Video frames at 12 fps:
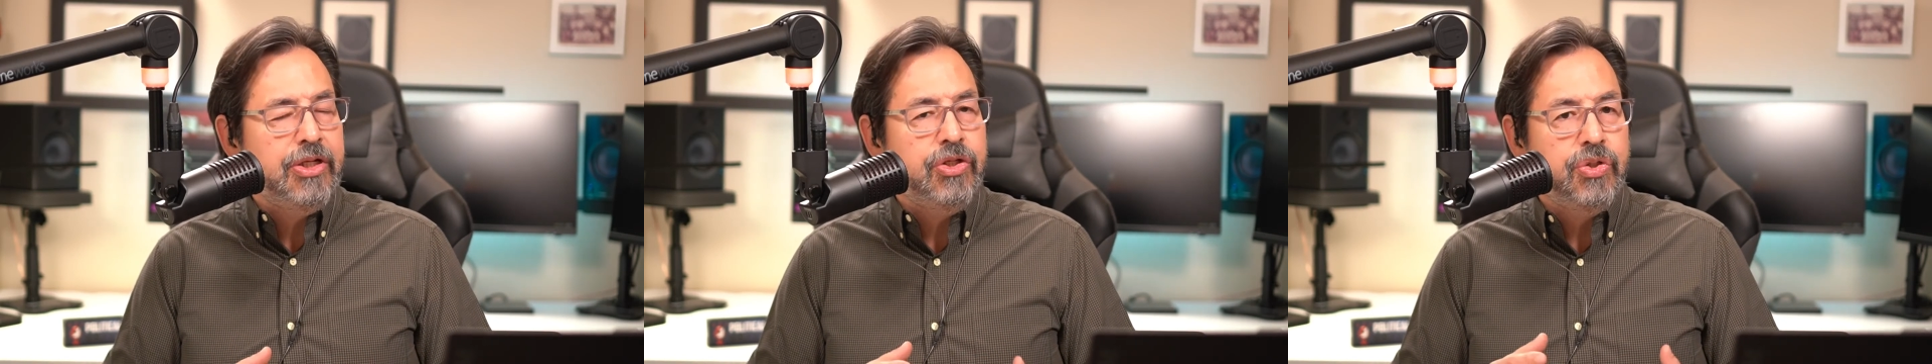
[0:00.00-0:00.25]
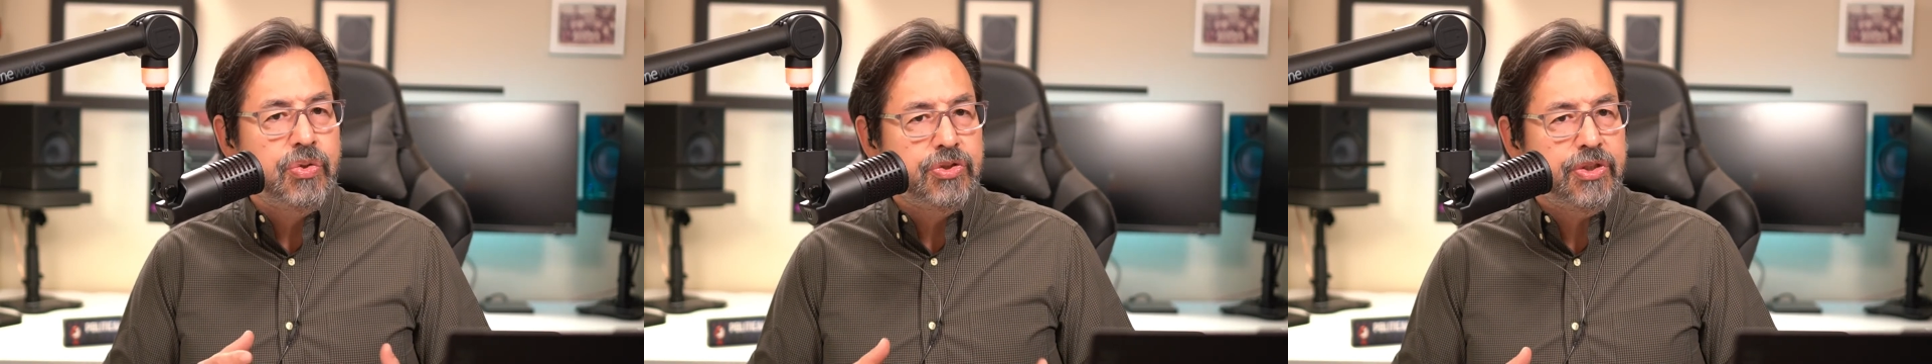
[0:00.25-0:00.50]

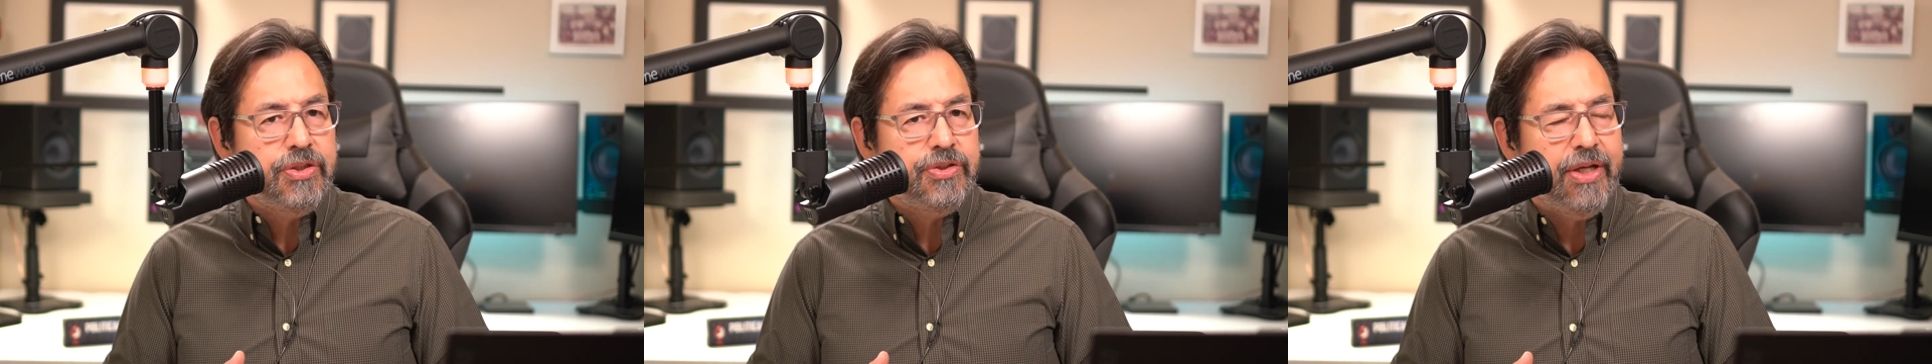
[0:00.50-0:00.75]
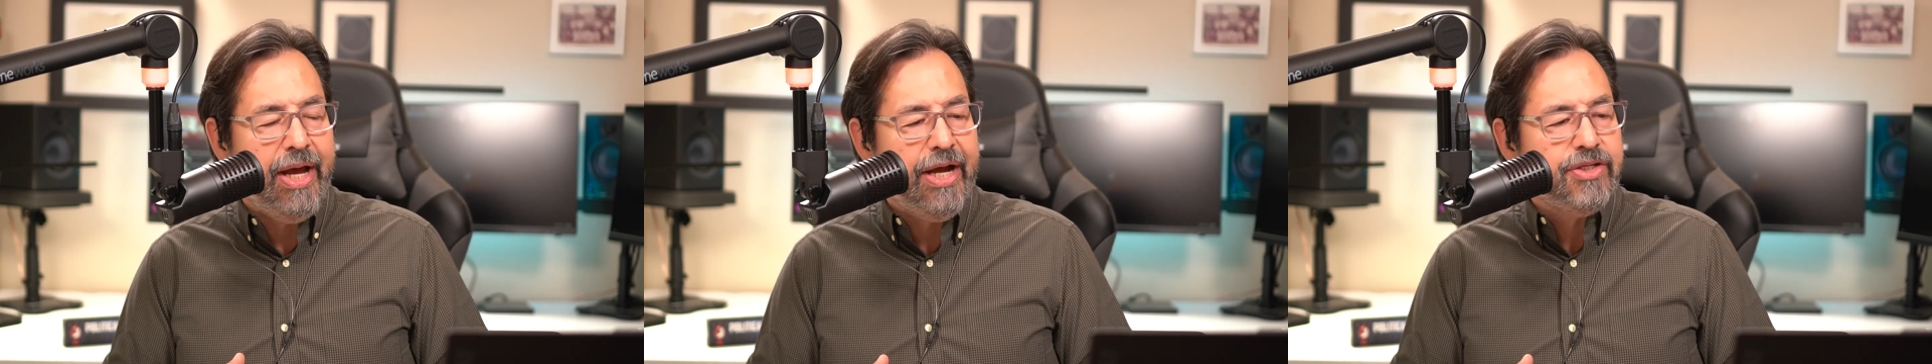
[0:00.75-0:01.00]

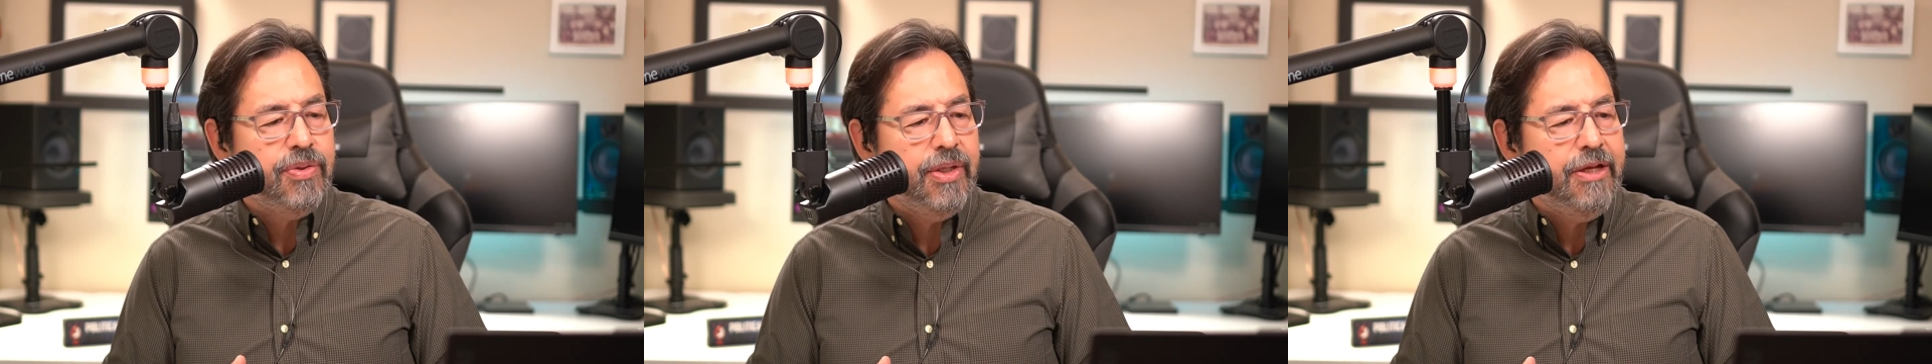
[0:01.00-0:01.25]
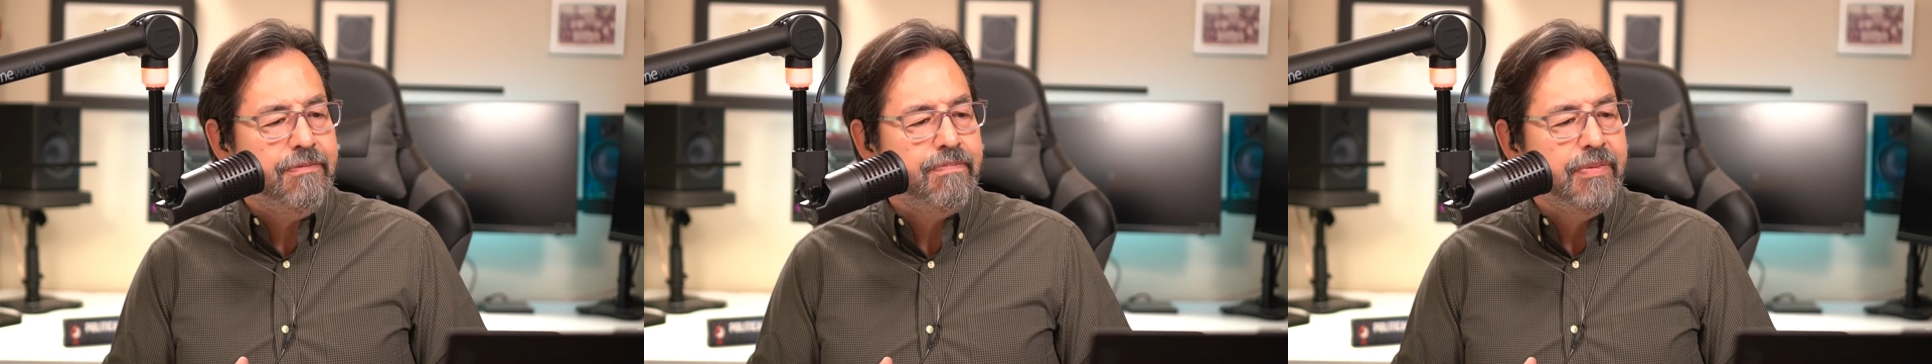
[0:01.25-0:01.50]
users,
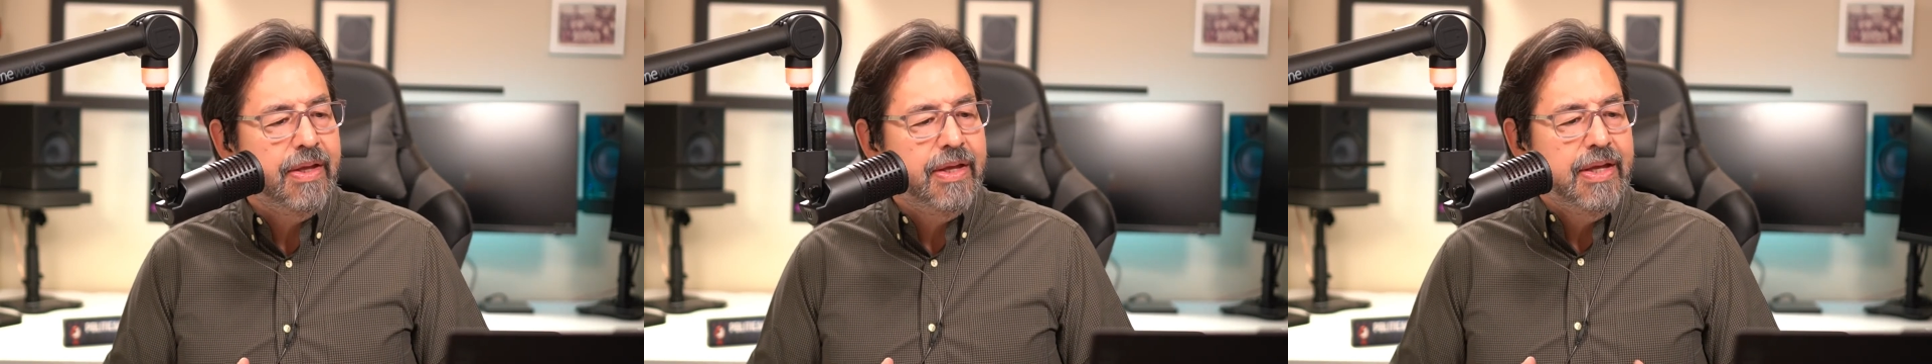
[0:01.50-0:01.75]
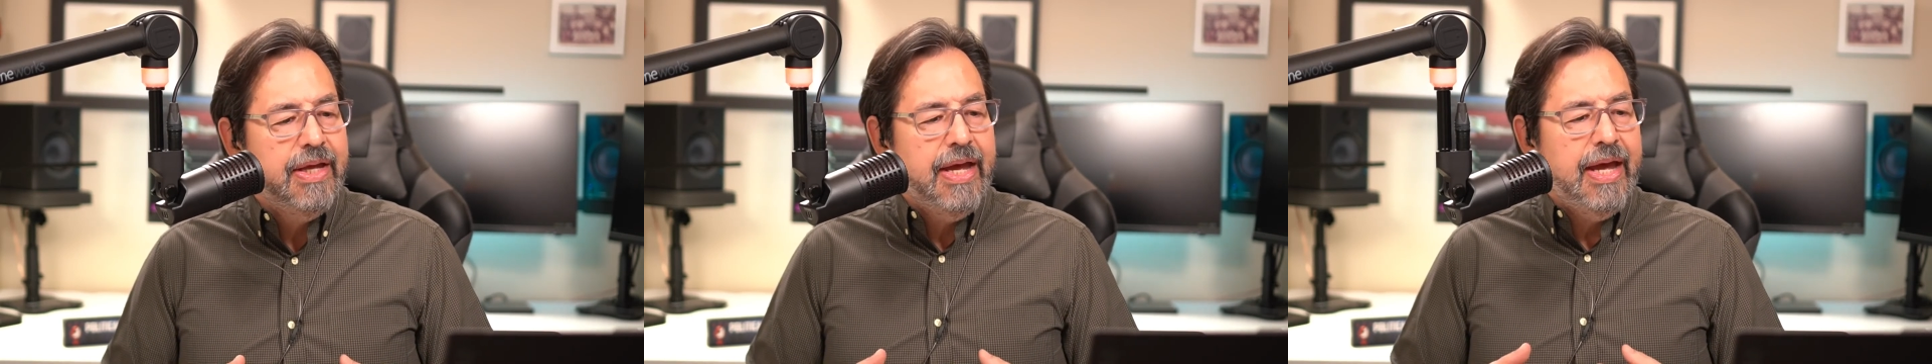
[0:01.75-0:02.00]
actually.
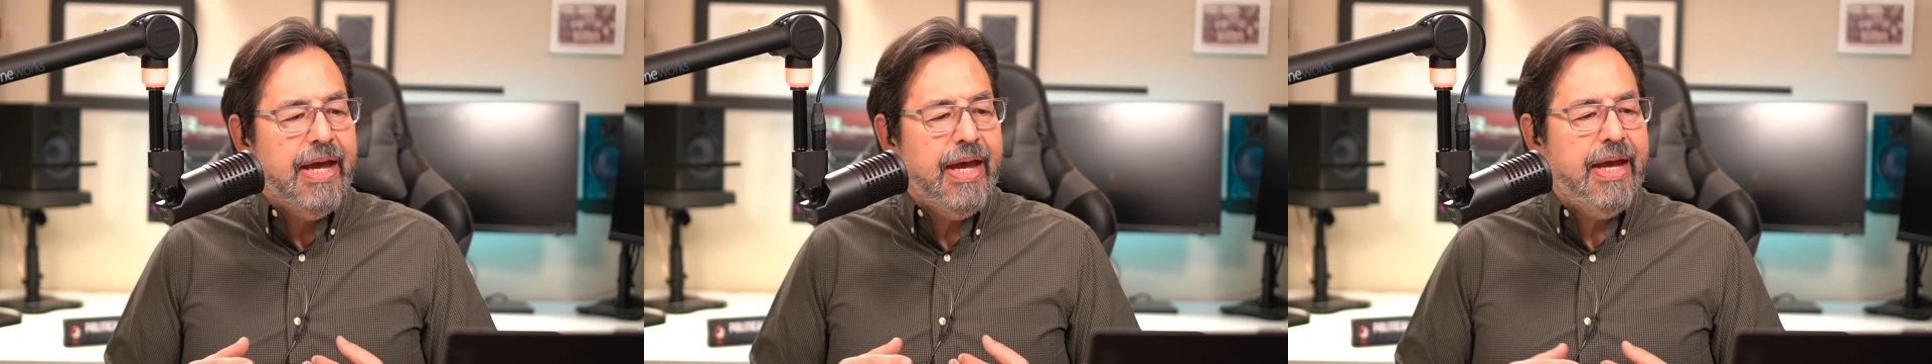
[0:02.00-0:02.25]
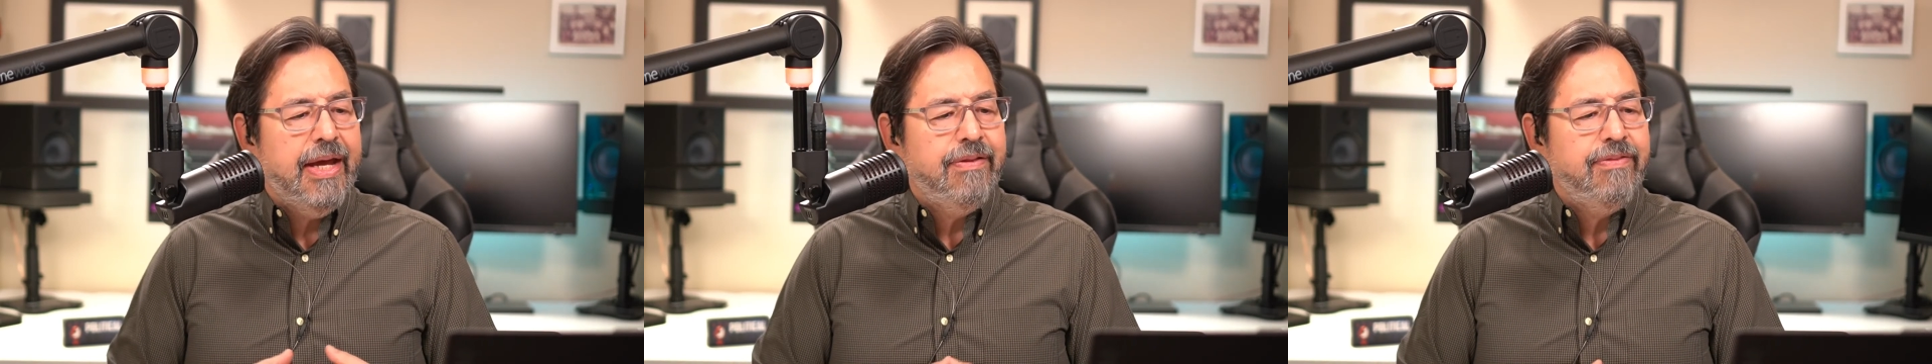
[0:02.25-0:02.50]

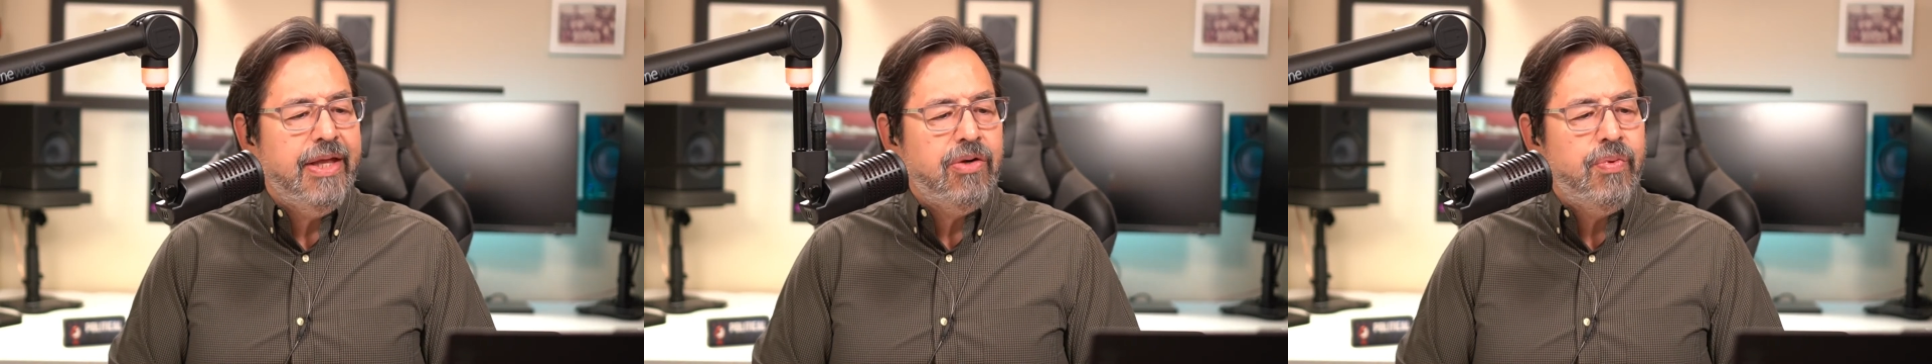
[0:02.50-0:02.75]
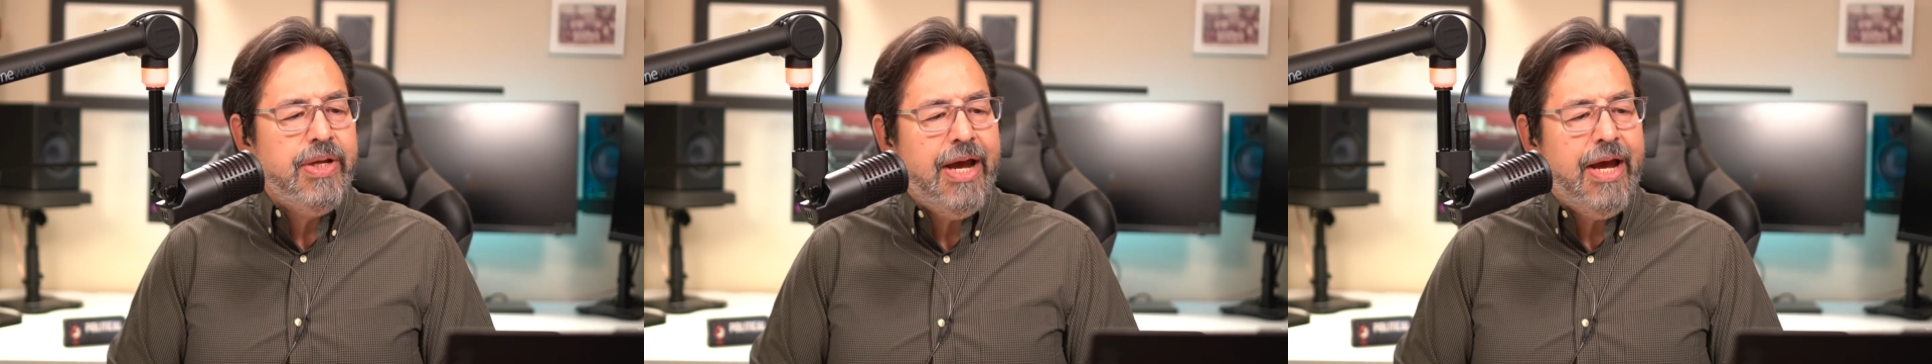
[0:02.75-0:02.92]
And then we